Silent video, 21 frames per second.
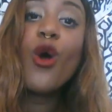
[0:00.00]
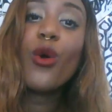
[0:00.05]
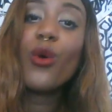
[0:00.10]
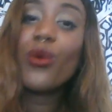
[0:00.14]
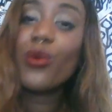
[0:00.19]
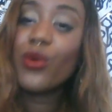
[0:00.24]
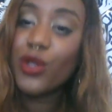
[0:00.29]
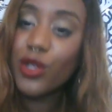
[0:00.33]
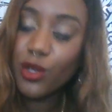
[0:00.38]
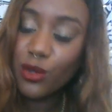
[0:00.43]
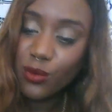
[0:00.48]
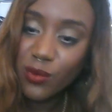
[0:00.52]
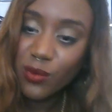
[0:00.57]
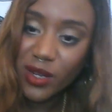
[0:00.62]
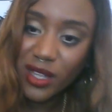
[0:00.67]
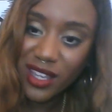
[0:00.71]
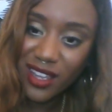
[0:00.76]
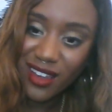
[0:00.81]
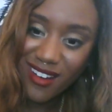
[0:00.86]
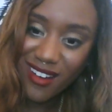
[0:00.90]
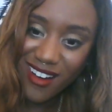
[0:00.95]
who you
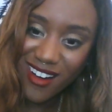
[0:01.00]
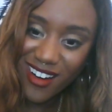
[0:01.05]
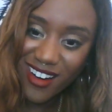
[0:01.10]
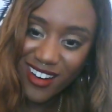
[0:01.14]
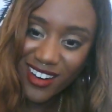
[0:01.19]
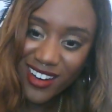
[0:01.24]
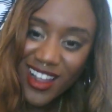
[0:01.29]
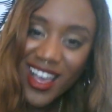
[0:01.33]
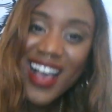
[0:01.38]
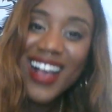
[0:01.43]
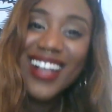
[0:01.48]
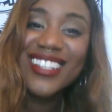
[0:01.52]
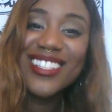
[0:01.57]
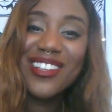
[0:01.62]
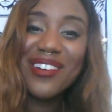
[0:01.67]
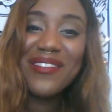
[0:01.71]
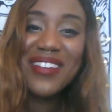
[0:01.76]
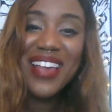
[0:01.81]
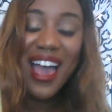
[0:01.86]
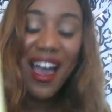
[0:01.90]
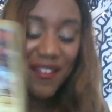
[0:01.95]
really are.
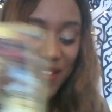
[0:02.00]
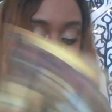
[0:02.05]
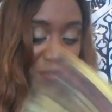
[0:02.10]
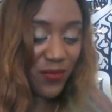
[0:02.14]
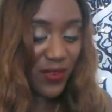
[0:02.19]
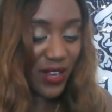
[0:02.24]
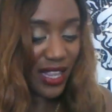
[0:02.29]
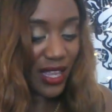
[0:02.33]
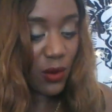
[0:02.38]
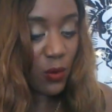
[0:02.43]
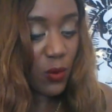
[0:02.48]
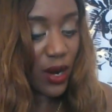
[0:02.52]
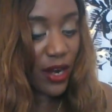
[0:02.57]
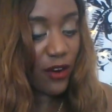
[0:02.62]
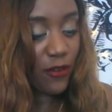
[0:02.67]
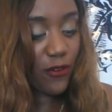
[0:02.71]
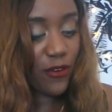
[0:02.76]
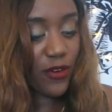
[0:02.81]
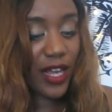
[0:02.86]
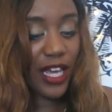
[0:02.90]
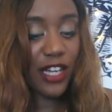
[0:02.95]
So we have a really
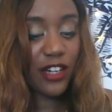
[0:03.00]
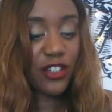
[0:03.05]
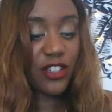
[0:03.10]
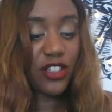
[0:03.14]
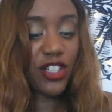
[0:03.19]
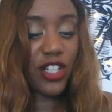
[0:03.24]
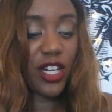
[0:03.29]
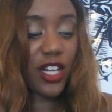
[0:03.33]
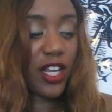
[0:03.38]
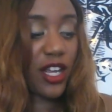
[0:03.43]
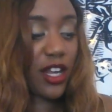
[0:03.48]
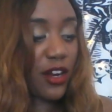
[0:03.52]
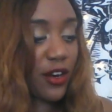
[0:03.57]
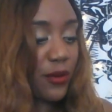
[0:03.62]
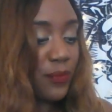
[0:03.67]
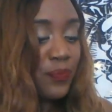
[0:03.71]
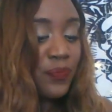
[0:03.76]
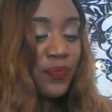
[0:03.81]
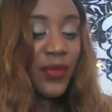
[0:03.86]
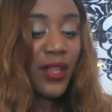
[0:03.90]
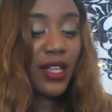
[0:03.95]
wonderful energy
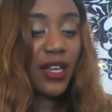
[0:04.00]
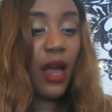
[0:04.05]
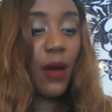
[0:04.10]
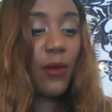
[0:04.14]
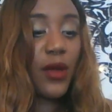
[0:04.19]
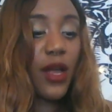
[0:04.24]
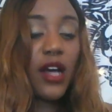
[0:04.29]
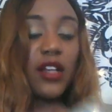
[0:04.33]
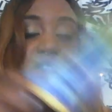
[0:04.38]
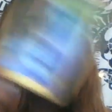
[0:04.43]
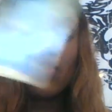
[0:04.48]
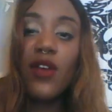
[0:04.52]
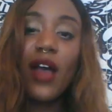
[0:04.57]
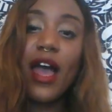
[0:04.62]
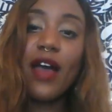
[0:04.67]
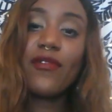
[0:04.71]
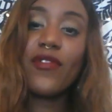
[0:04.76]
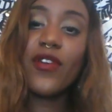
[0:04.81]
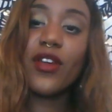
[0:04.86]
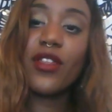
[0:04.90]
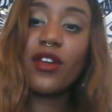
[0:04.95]
here. Now we also
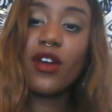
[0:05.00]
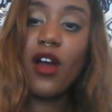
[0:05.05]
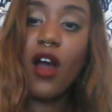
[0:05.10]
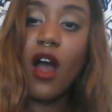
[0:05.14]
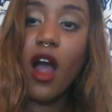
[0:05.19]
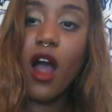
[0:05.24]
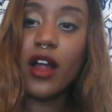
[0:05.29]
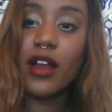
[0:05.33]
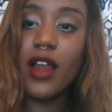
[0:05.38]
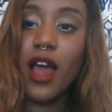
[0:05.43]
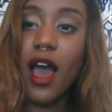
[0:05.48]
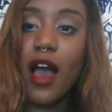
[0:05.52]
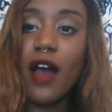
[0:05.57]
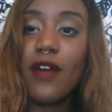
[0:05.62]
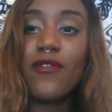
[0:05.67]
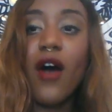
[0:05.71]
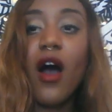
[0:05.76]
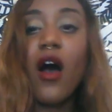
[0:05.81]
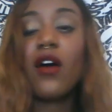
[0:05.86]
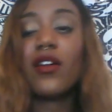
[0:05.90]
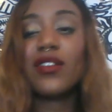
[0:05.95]
have here the card
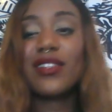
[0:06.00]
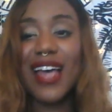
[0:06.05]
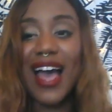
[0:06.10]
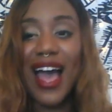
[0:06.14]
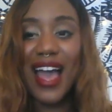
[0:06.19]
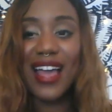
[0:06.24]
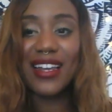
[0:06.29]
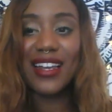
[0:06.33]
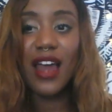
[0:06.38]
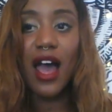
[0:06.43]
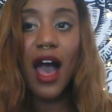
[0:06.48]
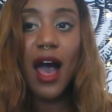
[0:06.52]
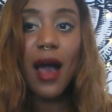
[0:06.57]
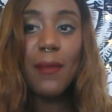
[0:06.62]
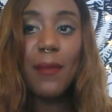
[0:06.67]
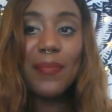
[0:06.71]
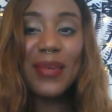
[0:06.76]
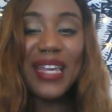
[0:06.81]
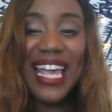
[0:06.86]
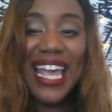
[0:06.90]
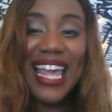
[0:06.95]
of all tied
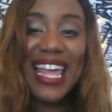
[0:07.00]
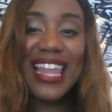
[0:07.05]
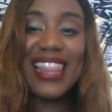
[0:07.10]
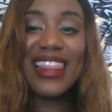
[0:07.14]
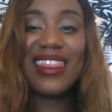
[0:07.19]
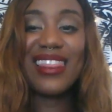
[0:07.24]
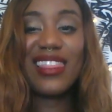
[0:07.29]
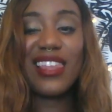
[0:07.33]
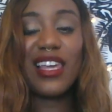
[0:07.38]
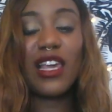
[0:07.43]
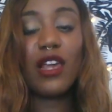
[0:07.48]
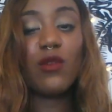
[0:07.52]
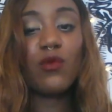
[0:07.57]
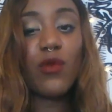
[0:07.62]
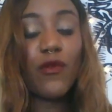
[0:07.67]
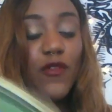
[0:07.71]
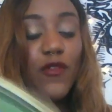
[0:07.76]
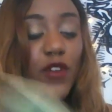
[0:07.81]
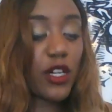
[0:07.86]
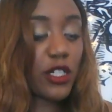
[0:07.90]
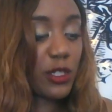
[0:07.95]
up in the
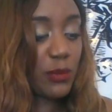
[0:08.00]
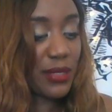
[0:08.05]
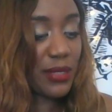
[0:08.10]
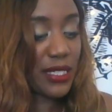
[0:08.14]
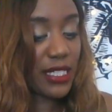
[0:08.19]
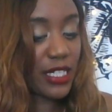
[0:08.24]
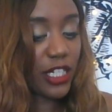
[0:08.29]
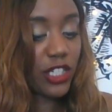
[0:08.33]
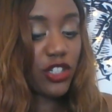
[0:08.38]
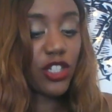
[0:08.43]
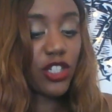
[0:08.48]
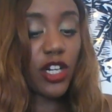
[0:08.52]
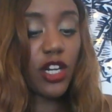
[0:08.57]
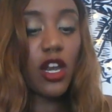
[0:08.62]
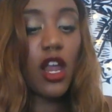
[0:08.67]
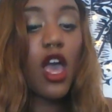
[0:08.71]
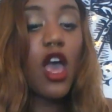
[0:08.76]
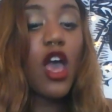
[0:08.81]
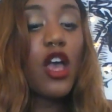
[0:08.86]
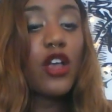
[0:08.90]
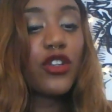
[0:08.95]
reverse
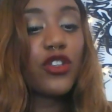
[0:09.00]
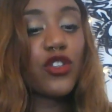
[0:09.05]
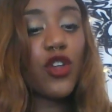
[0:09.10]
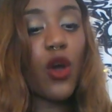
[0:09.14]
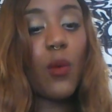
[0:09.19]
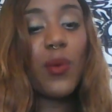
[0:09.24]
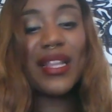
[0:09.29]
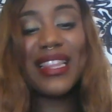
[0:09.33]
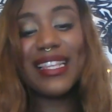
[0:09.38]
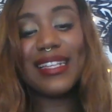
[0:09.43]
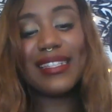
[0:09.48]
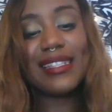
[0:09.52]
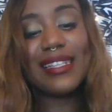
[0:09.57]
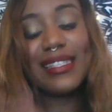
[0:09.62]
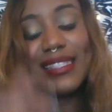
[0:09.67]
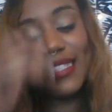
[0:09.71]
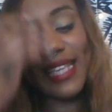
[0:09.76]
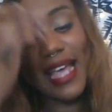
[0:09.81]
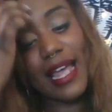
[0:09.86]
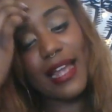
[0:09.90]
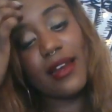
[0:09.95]
position. So what this
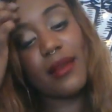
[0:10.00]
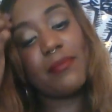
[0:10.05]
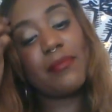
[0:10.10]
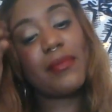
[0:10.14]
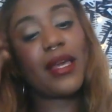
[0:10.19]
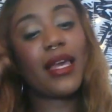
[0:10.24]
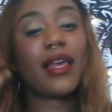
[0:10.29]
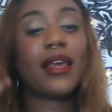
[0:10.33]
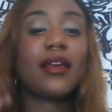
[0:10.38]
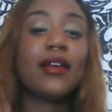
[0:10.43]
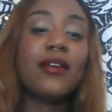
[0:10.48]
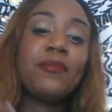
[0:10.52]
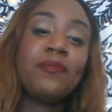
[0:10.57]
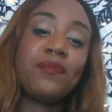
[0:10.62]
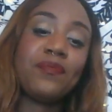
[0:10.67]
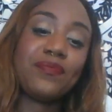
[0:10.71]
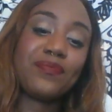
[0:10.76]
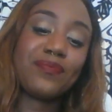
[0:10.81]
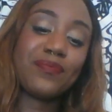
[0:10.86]
is saying to me,